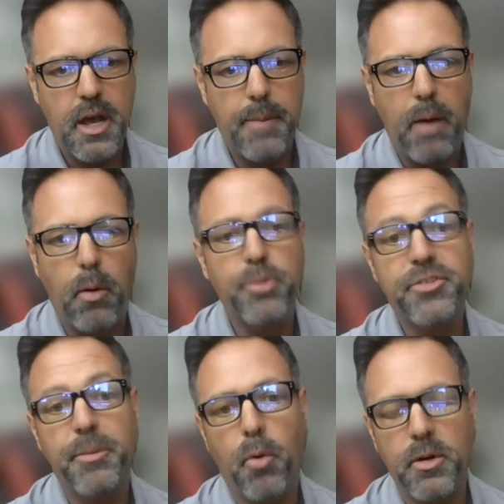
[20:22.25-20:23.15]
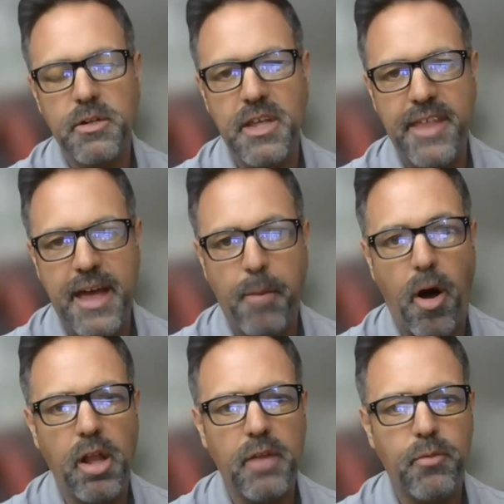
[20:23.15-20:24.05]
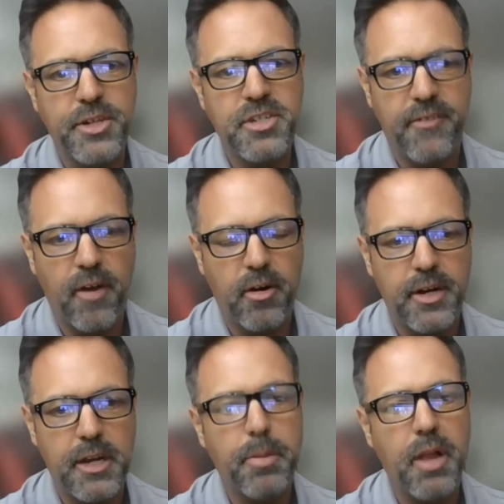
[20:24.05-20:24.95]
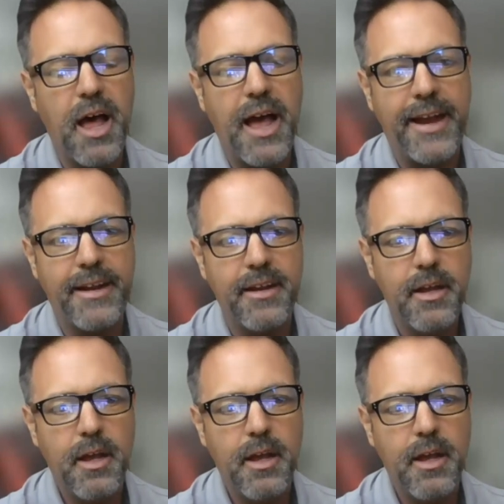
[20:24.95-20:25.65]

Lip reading: about what was important to them, all of which have already applied